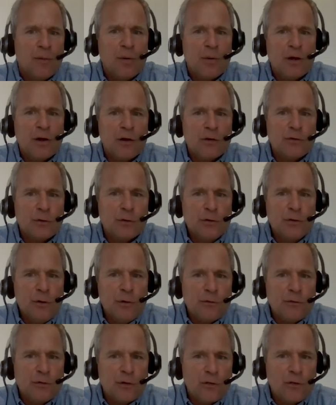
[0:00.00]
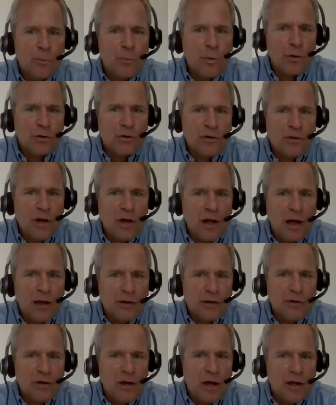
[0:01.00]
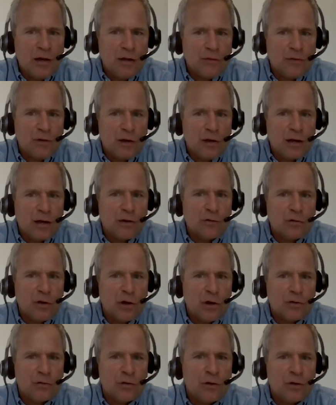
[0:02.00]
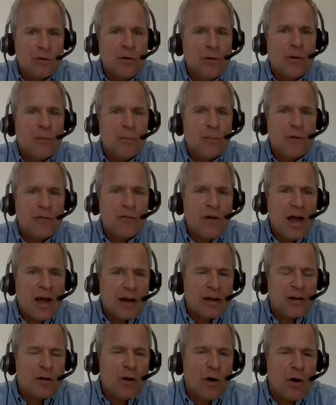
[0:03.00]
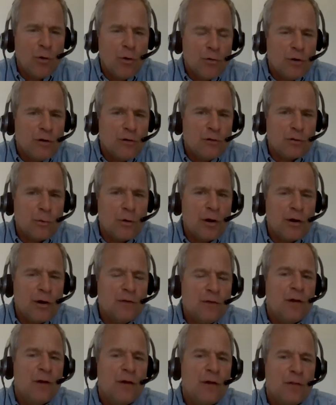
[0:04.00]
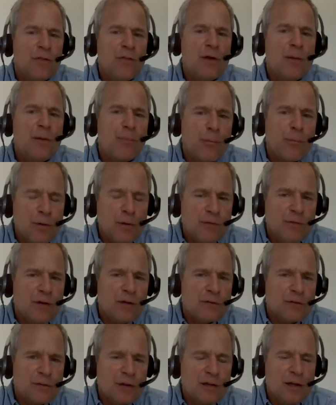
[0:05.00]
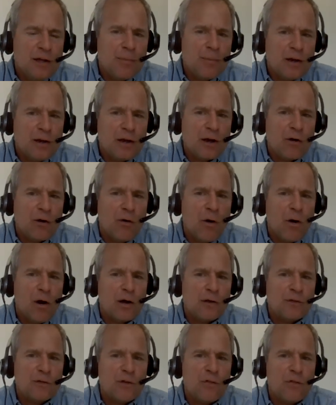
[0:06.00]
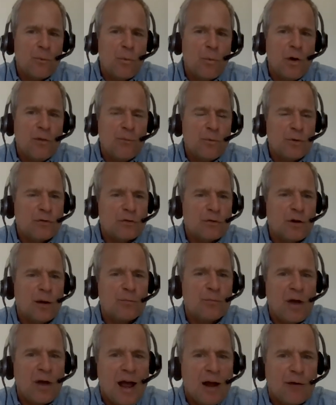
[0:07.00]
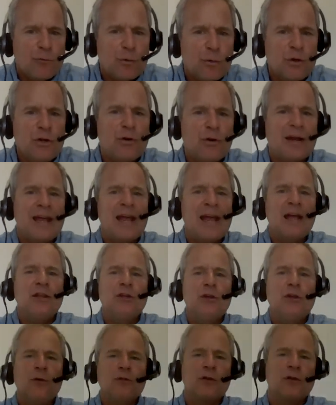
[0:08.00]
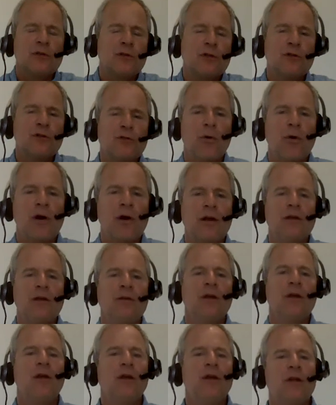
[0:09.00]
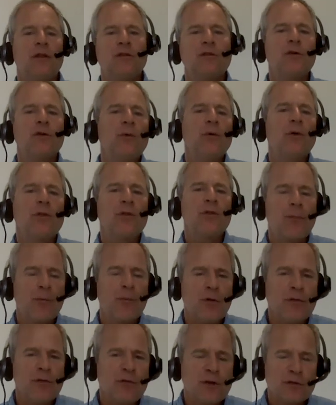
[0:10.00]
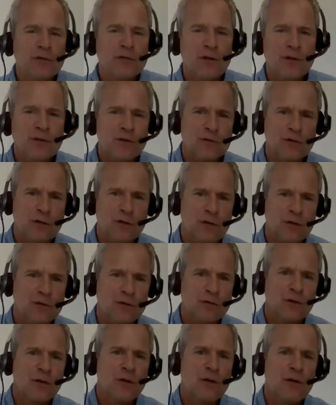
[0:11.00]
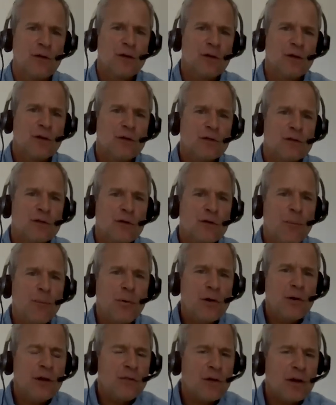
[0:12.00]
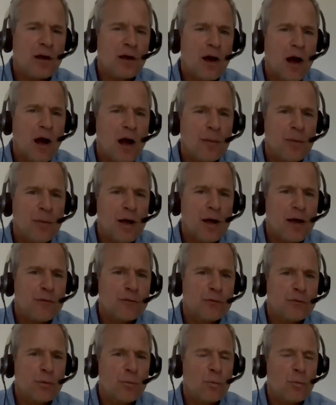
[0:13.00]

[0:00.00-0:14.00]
because you're using the word yet. Yet is a conjunction, but that can only join the previous independent clause and the one which comes after. You can't use it to join two of the previous sentences. So putting the comma after